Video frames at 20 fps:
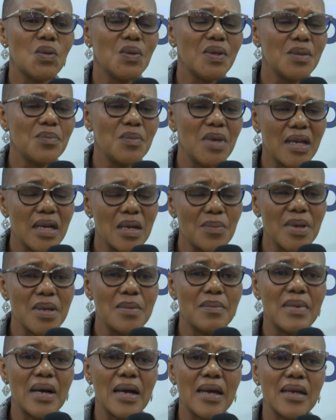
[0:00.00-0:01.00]
couldn't make up her
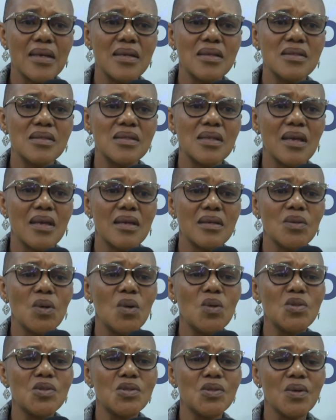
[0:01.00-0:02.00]
mind, and
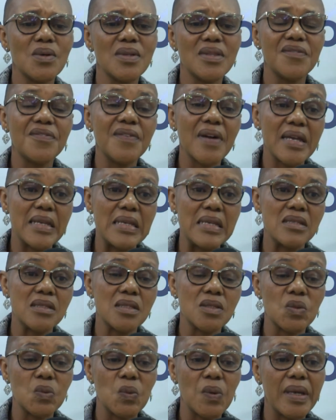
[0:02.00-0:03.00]
also the
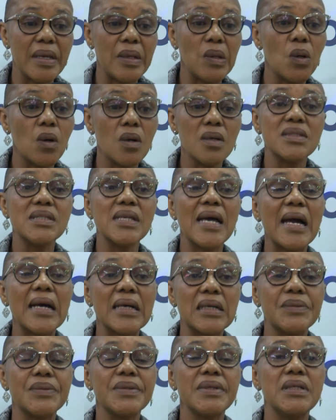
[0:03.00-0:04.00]
finances were not
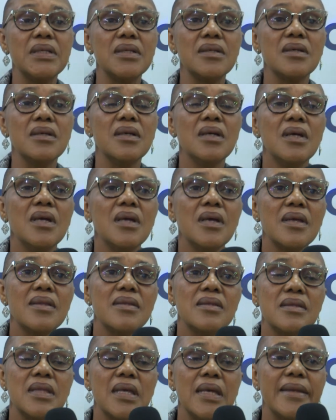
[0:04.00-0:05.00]
agreeing.
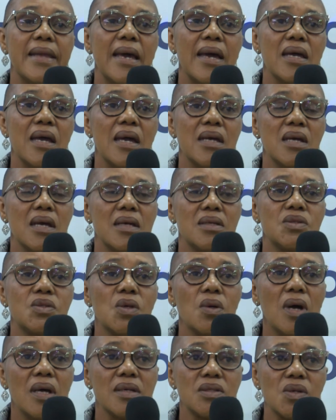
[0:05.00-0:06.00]
Then I
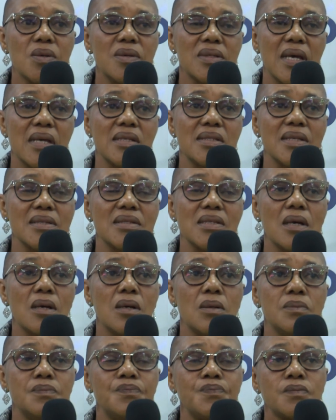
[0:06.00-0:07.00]
told her, I said,
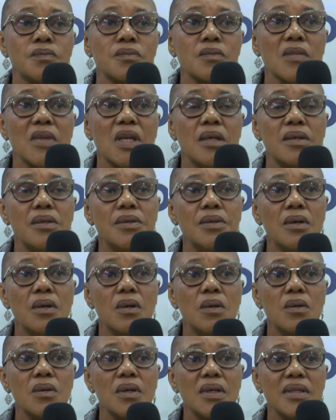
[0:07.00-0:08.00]
you
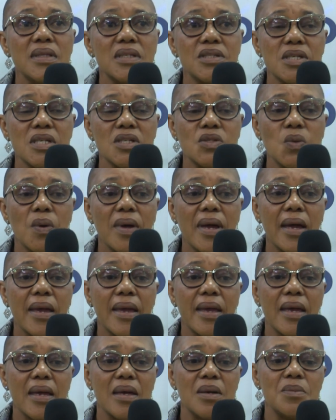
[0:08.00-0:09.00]
know, in the church where
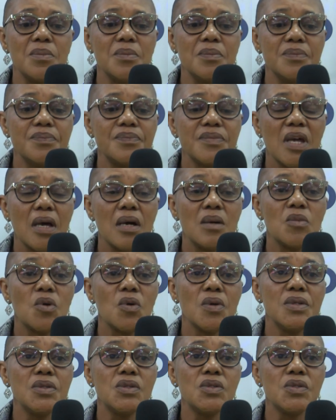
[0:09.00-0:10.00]
I am, I'm going